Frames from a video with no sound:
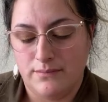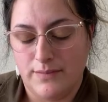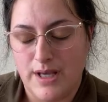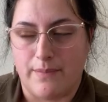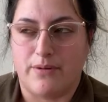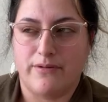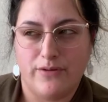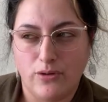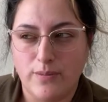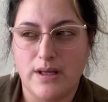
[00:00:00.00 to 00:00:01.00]
yeah,
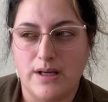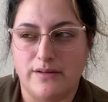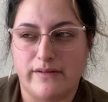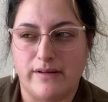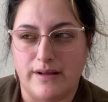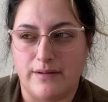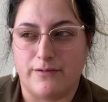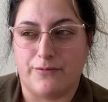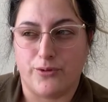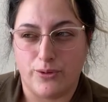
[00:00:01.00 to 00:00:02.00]
perfumy and, and
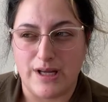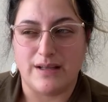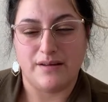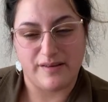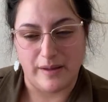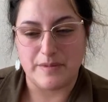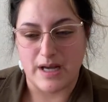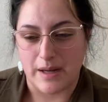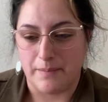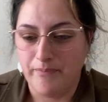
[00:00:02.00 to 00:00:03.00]
fruity at the same
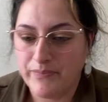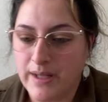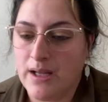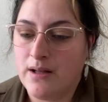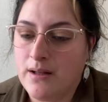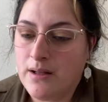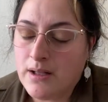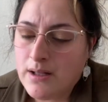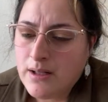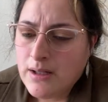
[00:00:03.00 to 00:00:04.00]
time.
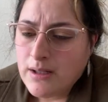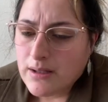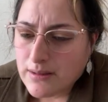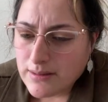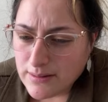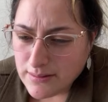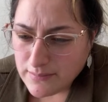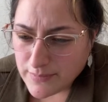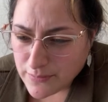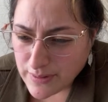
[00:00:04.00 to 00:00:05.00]
Um,
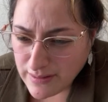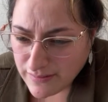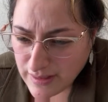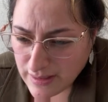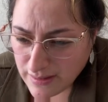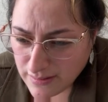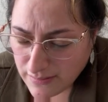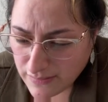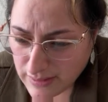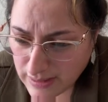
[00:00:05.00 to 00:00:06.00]
Maria
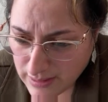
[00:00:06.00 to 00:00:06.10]
says,